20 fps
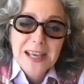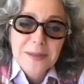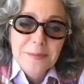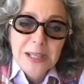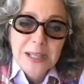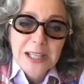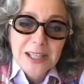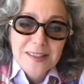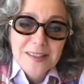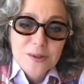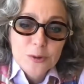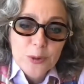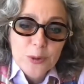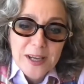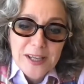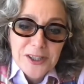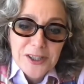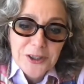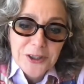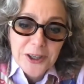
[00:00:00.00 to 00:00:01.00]

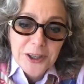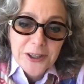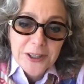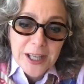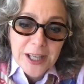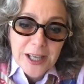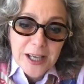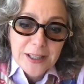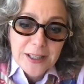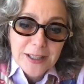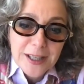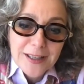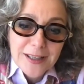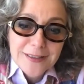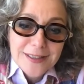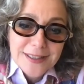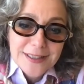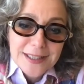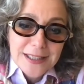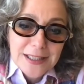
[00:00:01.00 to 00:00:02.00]
administration. I
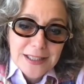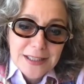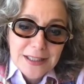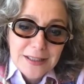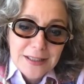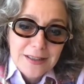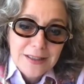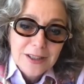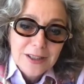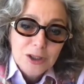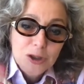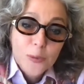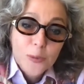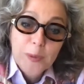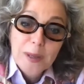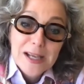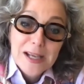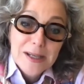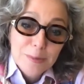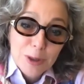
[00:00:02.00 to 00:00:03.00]
can see. To
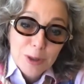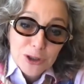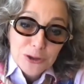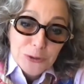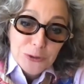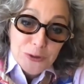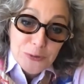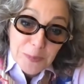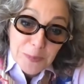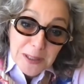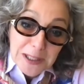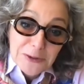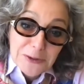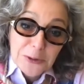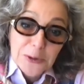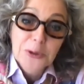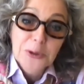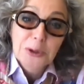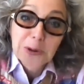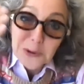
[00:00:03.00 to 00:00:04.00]
be able to speak
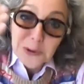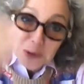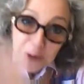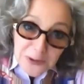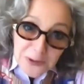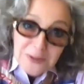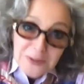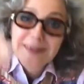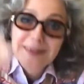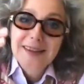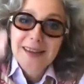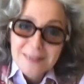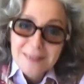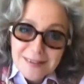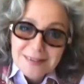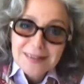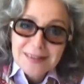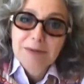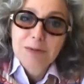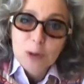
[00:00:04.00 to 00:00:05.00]
to you, there's
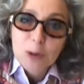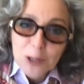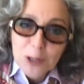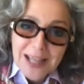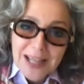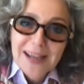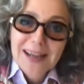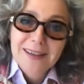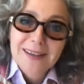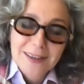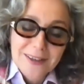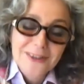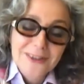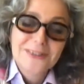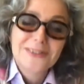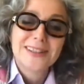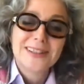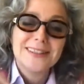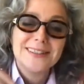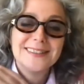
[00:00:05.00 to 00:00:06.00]
several
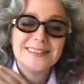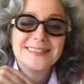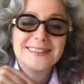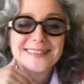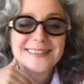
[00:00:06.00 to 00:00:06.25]
layers. Huh?